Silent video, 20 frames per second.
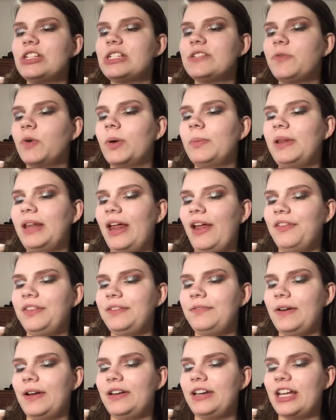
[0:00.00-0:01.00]
this is Formula
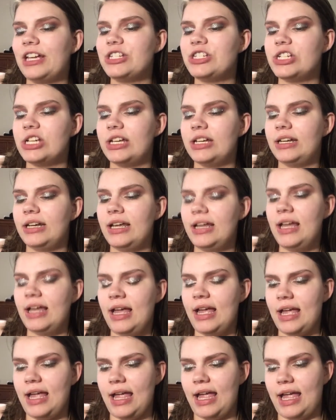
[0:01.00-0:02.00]
Healthy Foundation
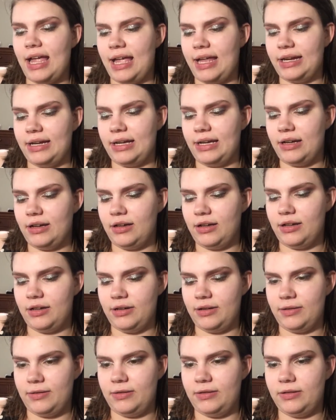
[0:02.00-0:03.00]
in,
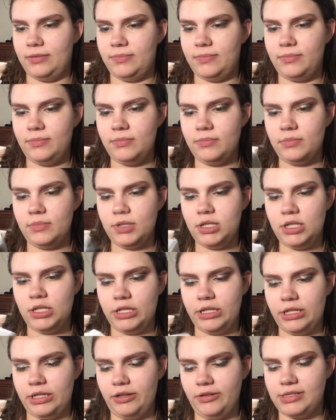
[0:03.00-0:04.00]
I
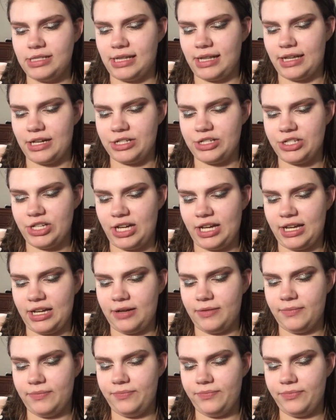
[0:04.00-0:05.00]
know it's the lightest
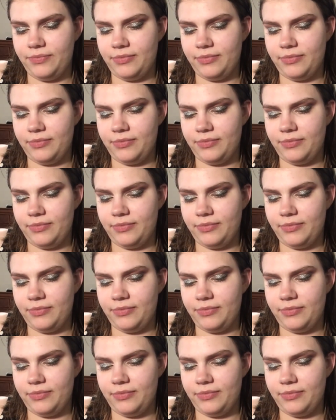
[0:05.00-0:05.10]
shade.